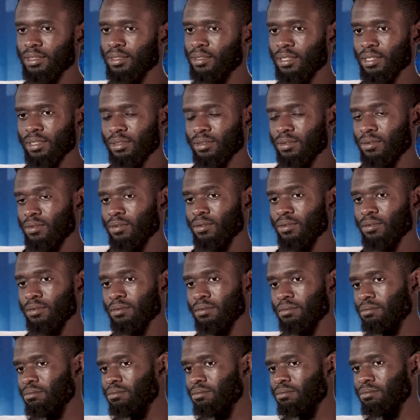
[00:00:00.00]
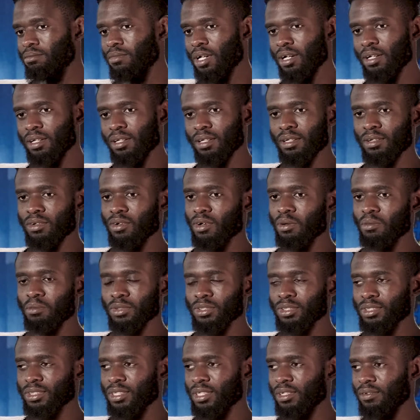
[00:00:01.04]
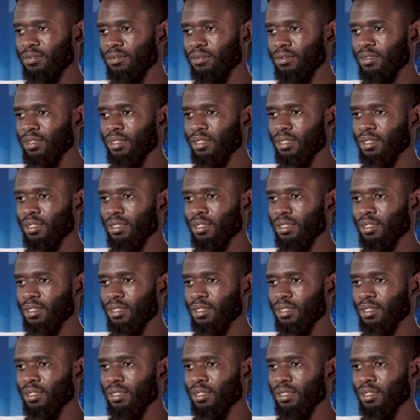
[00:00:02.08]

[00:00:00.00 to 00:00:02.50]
let's do other normal stuff.